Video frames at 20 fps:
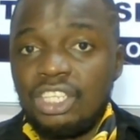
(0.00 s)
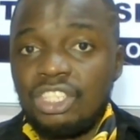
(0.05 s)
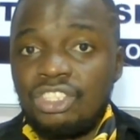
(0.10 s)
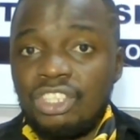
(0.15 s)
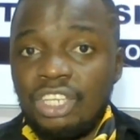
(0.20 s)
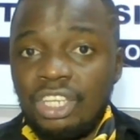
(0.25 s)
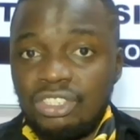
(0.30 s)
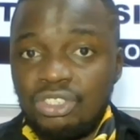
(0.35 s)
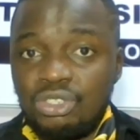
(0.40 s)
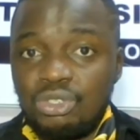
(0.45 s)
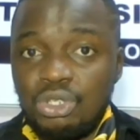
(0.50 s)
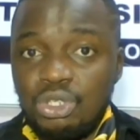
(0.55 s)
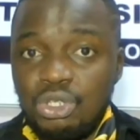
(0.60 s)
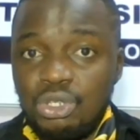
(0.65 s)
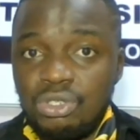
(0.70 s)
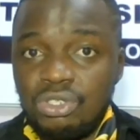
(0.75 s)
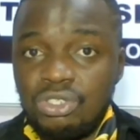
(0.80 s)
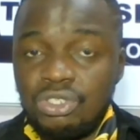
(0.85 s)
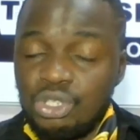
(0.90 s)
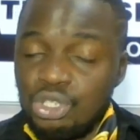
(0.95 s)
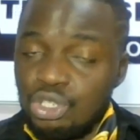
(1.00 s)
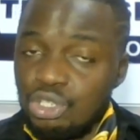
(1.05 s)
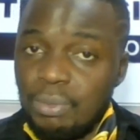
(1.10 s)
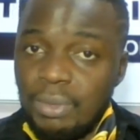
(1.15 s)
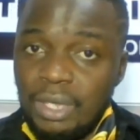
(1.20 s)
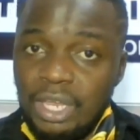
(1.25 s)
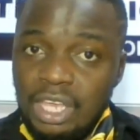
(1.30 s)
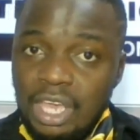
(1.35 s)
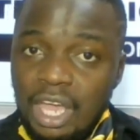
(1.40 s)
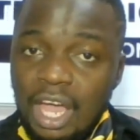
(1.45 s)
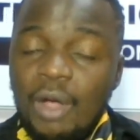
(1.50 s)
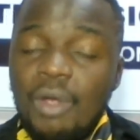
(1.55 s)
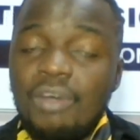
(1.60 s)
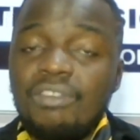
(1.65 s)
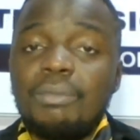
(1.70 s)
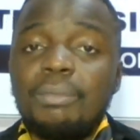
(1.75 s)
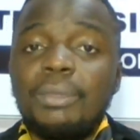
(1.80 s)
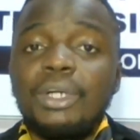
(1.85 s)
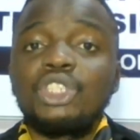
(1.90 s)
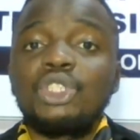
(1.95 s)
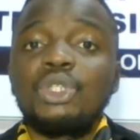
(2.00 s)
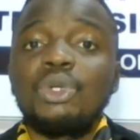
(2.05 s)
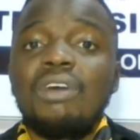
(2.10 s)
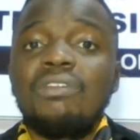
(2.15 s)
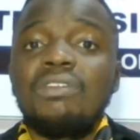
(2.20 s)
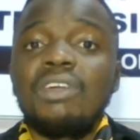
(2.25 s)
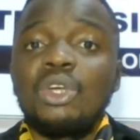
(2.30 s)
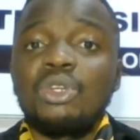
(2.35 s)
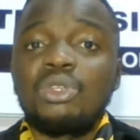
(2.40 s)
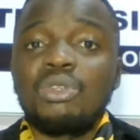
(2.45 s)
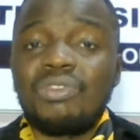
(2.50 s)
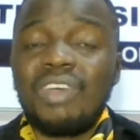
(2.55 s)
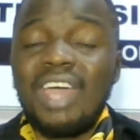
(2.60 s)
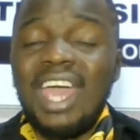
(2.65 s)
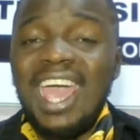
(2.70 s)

just to use social media. However much you have a lot of